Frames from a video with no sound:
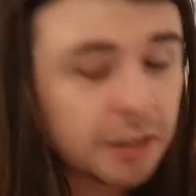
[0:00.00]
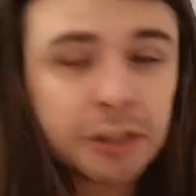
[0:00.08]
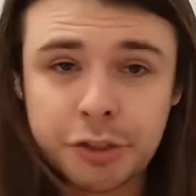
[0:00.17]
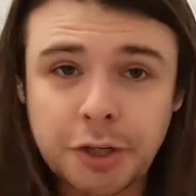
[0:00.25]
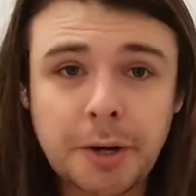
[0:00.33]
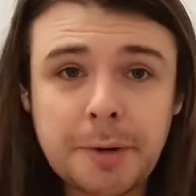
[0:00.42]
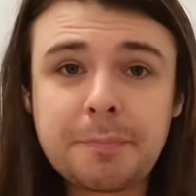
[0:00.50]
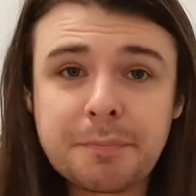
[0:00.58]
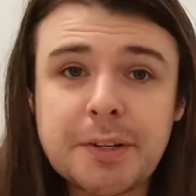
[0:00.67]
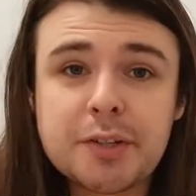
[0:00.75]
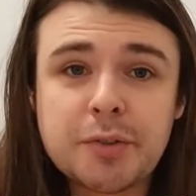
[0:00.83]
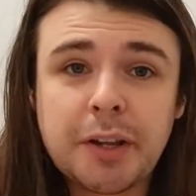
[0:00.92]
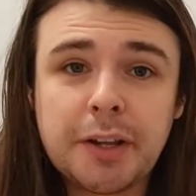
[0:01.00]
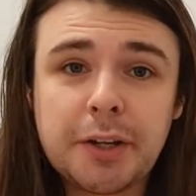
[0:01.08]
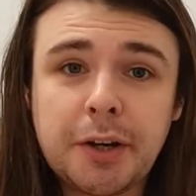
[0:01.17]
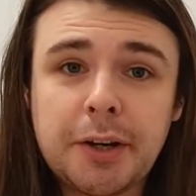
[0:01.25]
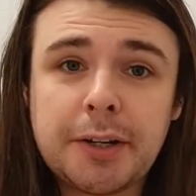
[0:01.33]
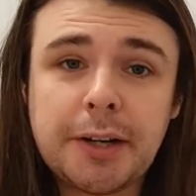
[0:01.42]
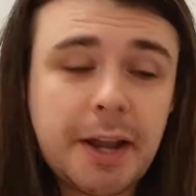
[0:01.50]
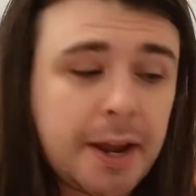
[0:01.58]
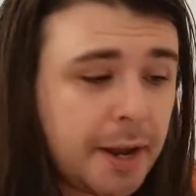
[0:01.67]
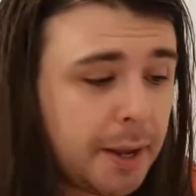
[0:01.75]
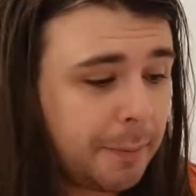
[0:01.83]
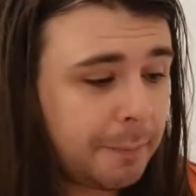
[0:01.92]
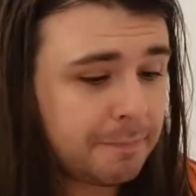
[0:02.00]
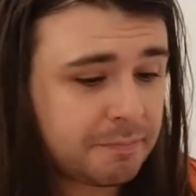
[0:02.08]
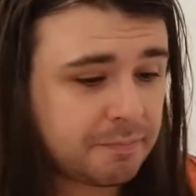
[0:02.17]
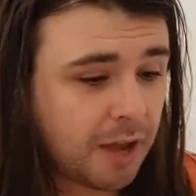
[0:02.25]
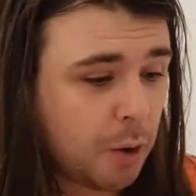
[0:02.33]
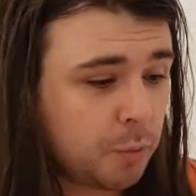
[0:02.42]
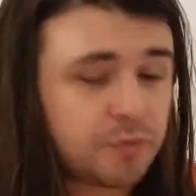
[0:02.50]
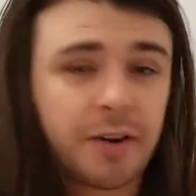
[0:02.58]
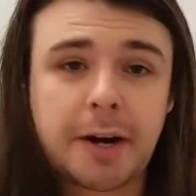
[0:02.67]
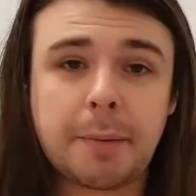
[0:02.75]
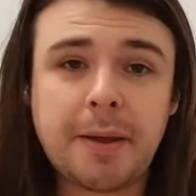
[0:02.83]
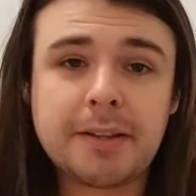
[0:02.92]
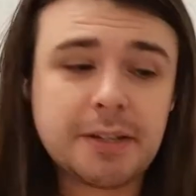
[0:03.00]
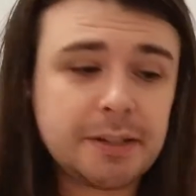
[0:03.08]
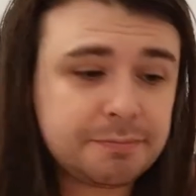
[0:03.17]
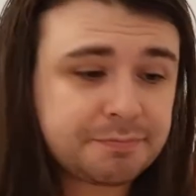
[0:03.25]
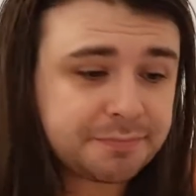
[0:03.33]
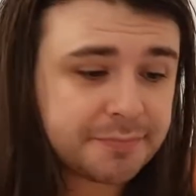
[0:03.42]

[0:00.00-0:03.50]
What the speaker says: It's good. It's really good. I would recommend it.